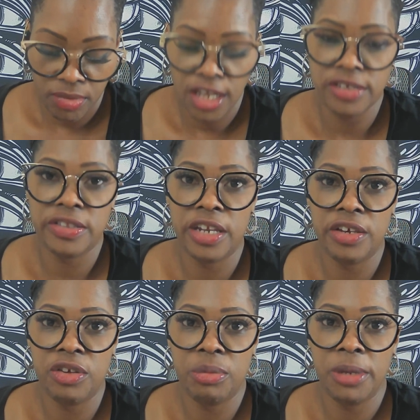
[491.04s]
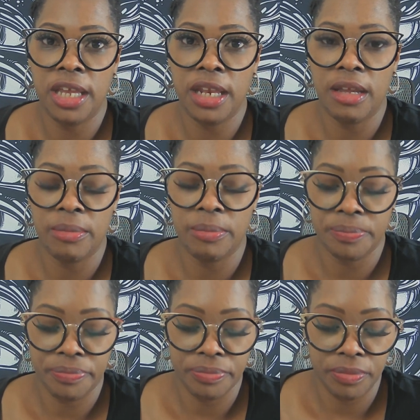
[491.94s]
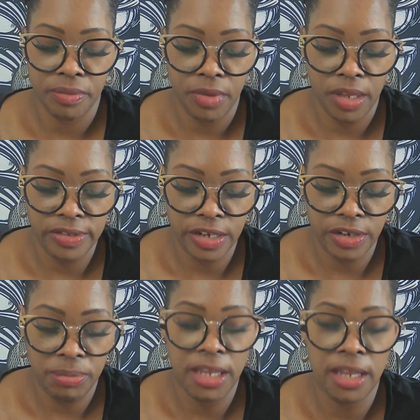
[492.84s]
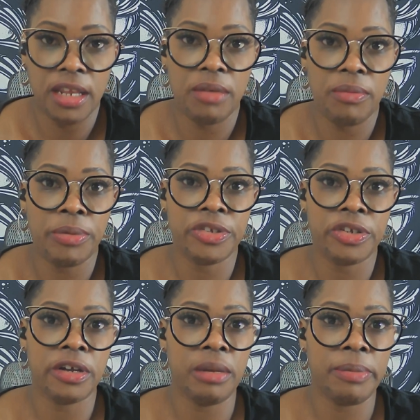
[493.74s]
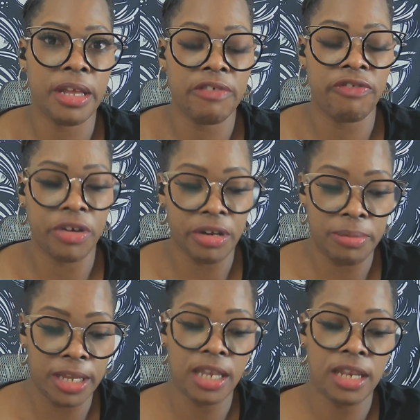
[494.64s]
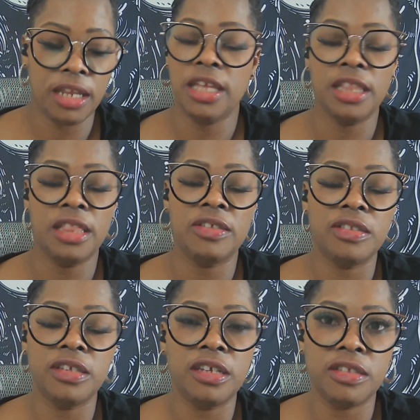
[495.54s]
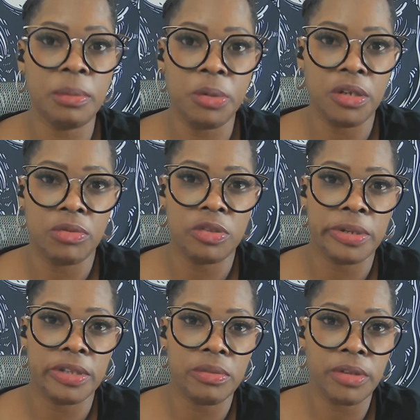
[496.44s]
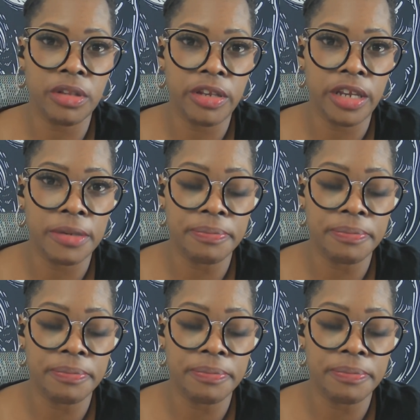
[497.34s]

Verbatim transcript: It's that new beginning. It's that new beginning that we were talking about at the very beginning, like this accepting responsibility